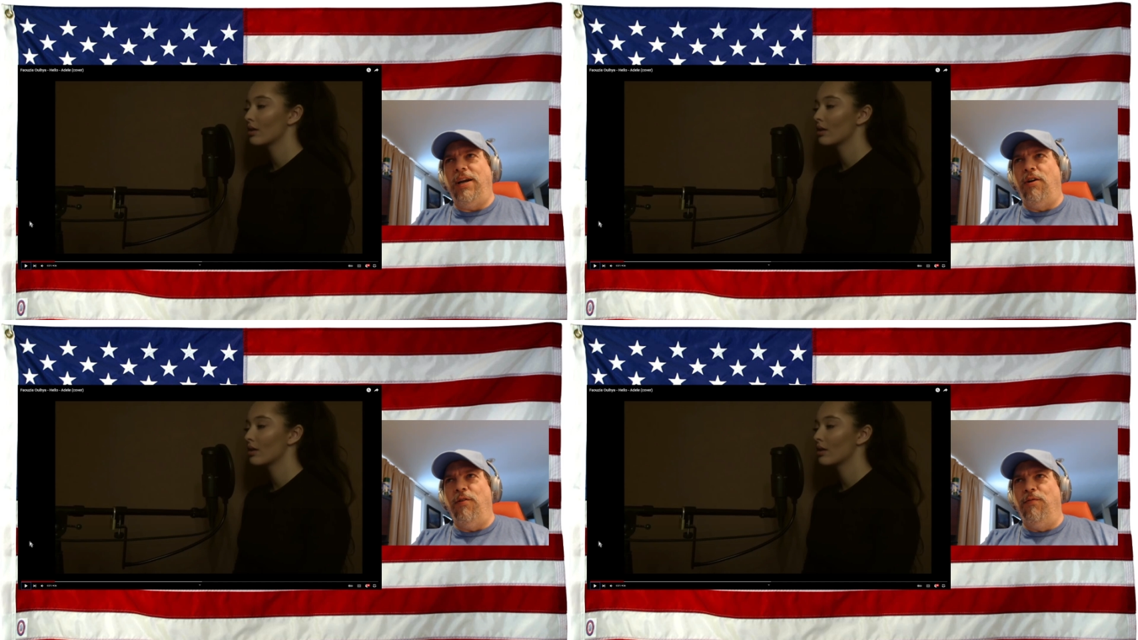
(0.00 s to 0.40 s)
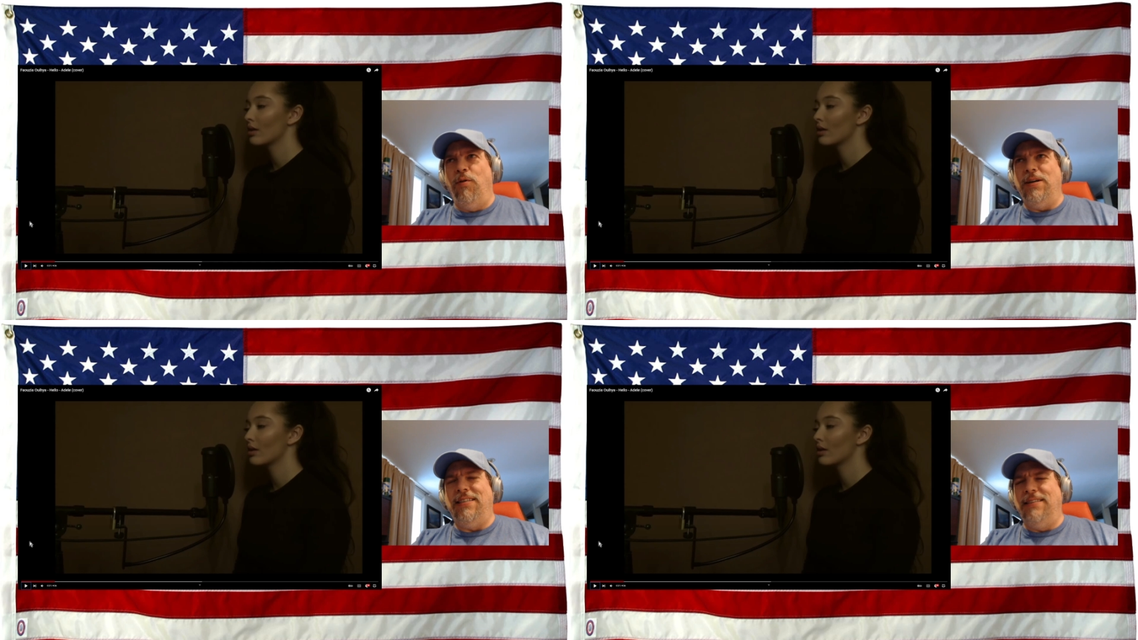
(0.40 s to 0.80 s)
Speaker 1: her
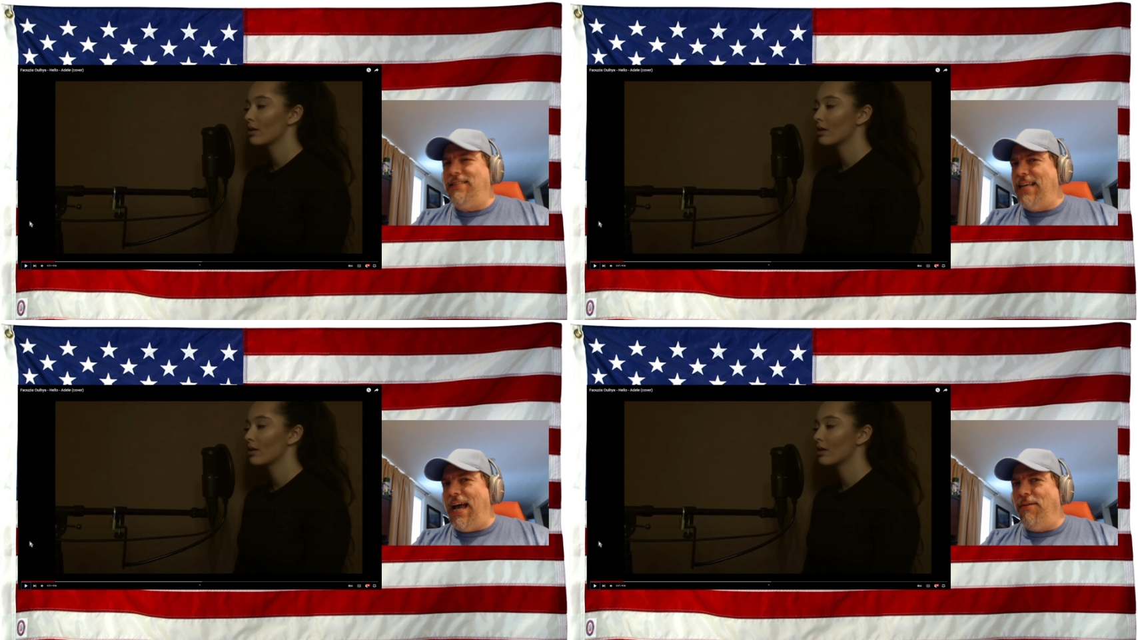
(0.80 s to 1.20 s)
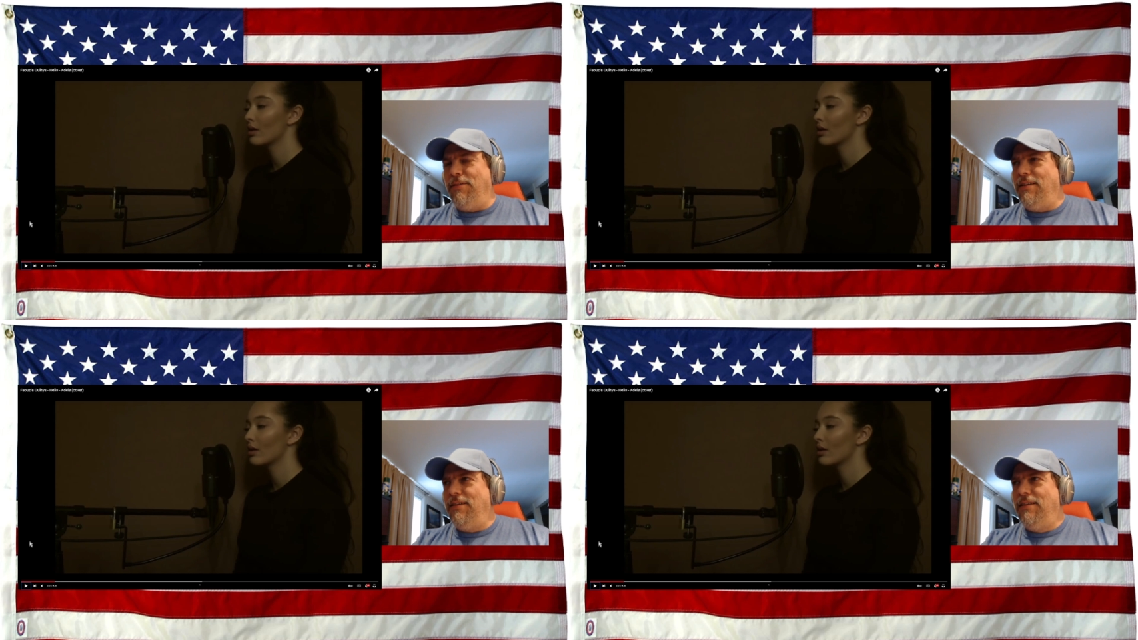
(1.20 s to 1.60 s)
voice and
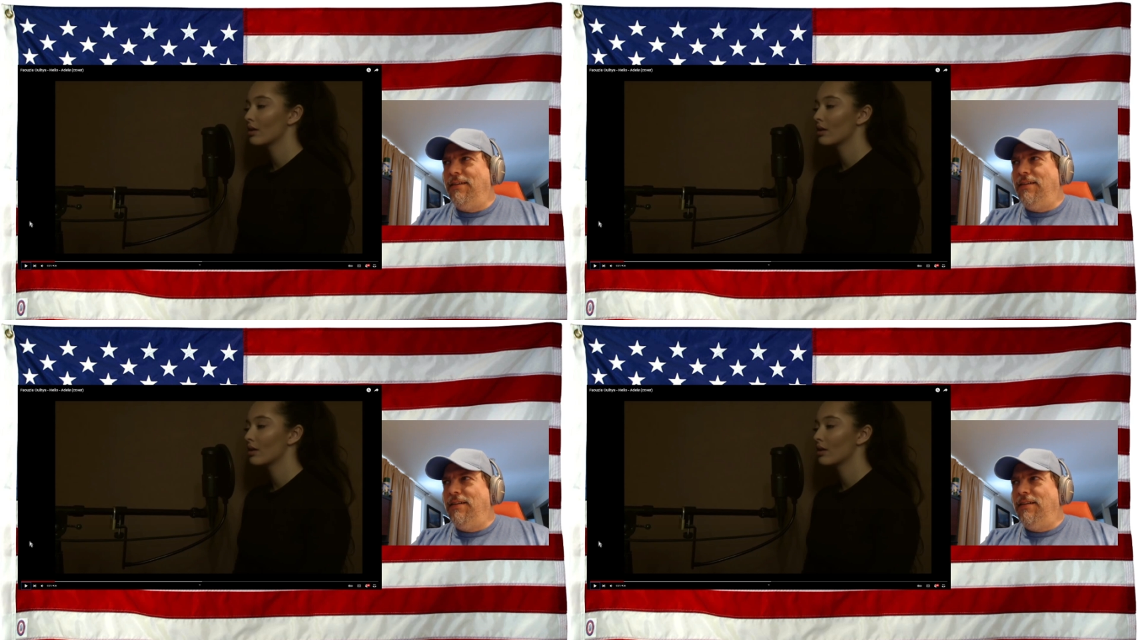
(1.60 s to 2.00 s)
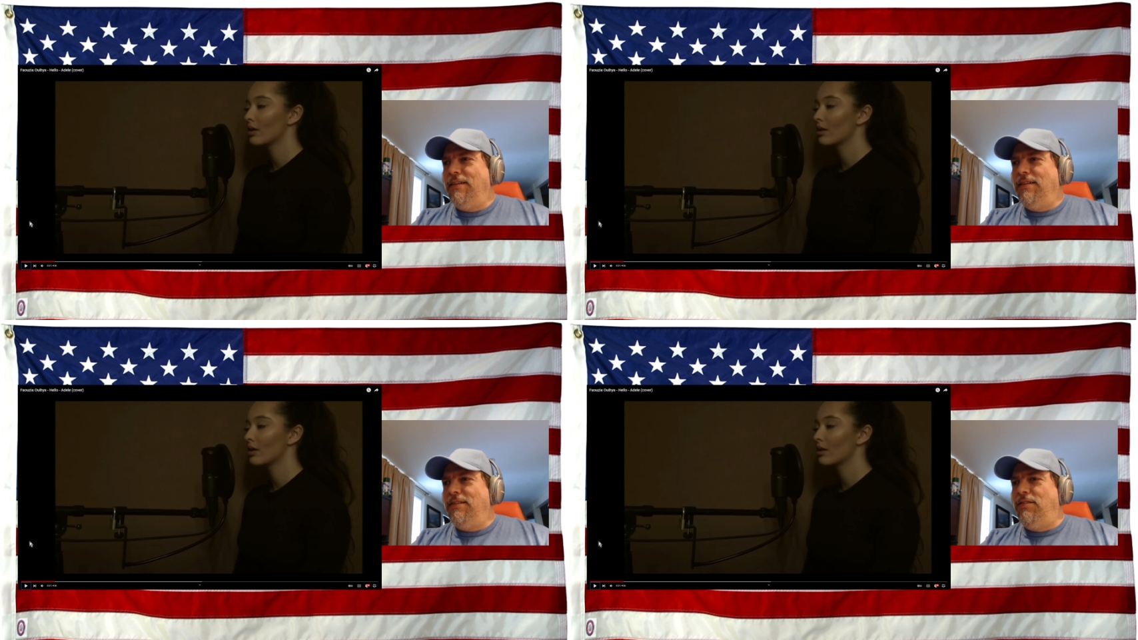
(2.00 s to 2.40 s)
sound
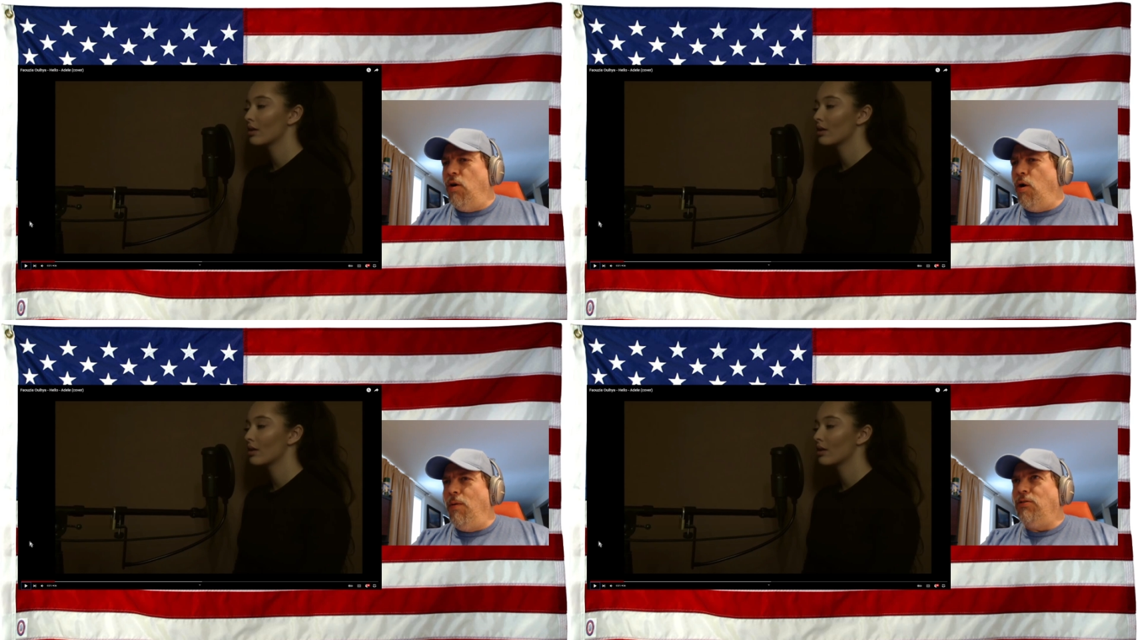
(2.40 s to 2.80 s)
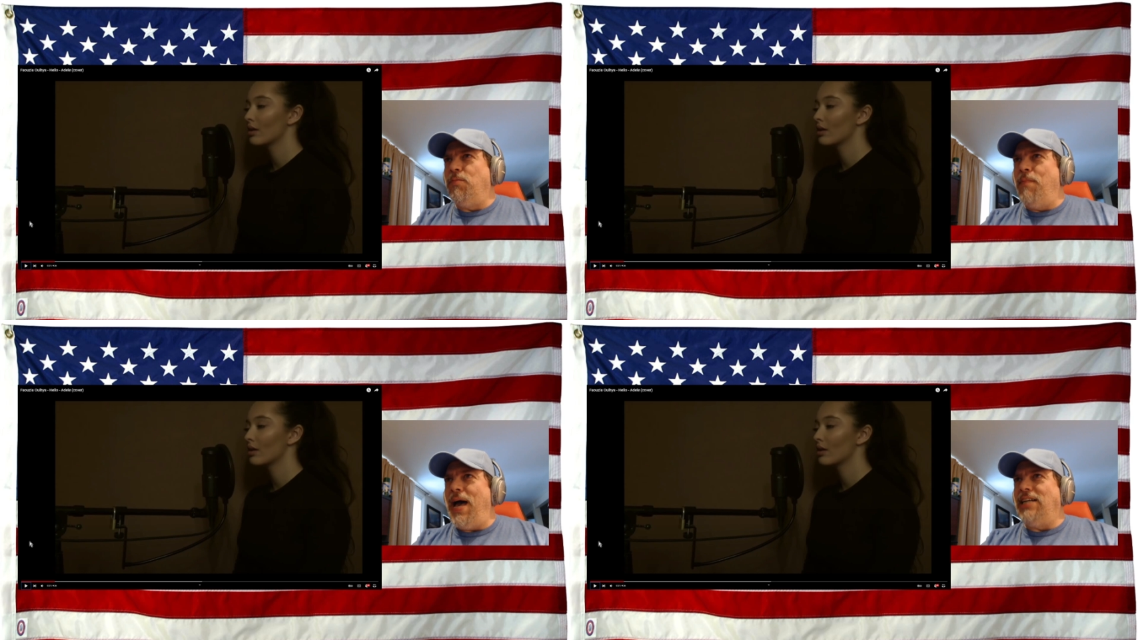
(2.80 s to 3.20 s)
to almost
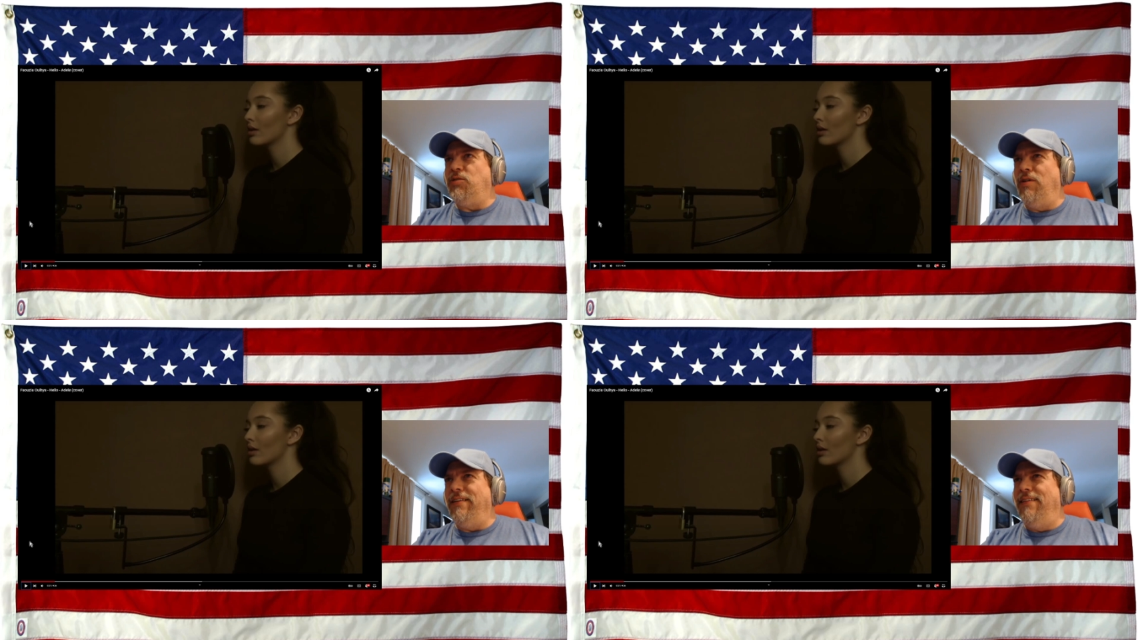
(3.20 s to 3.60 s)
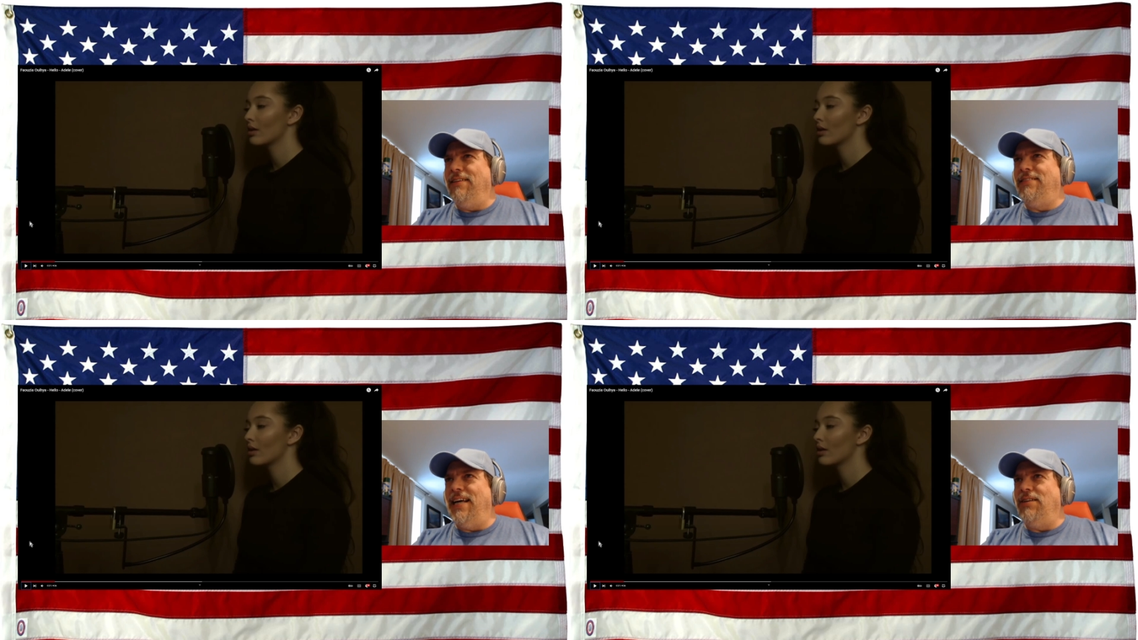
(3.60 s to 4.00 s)
match what
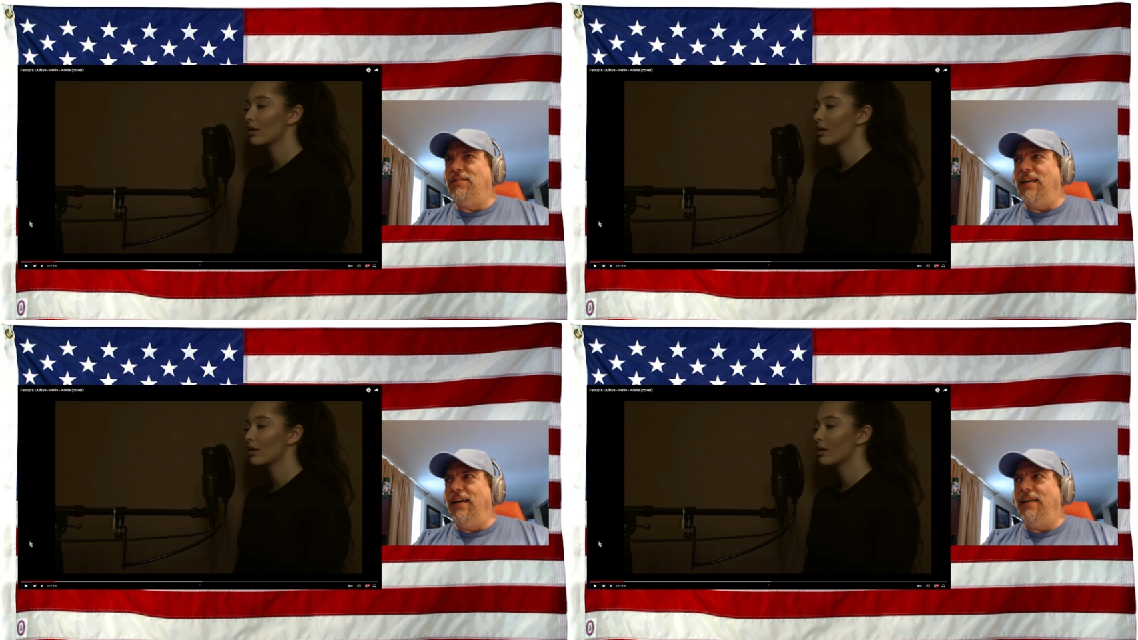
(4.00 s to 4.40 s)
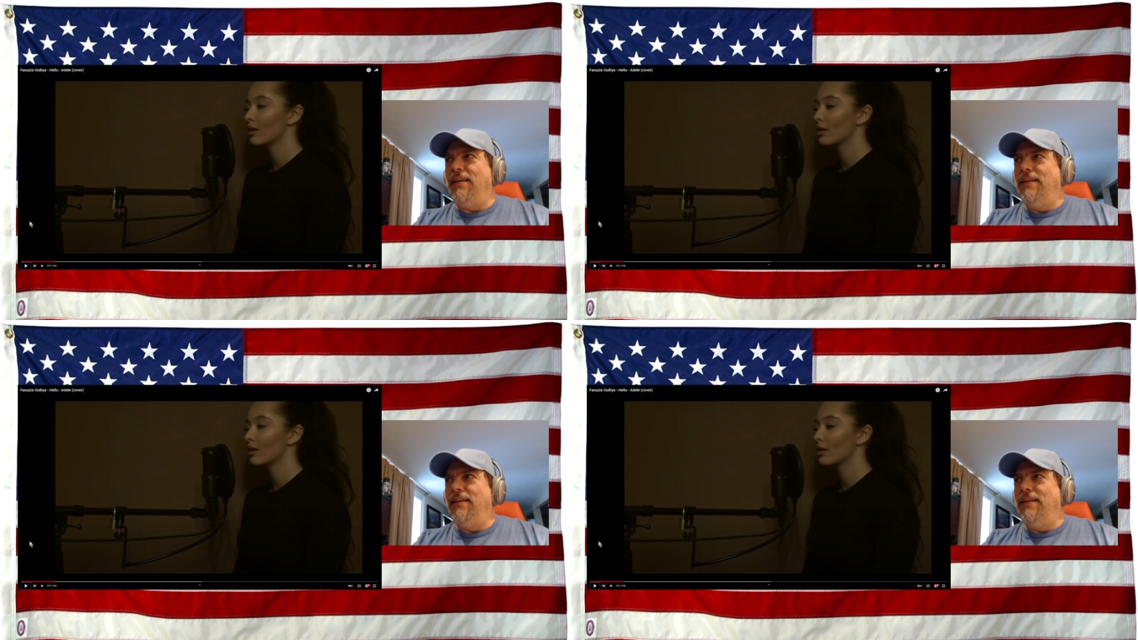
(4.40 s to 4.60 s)
Adele sounds like.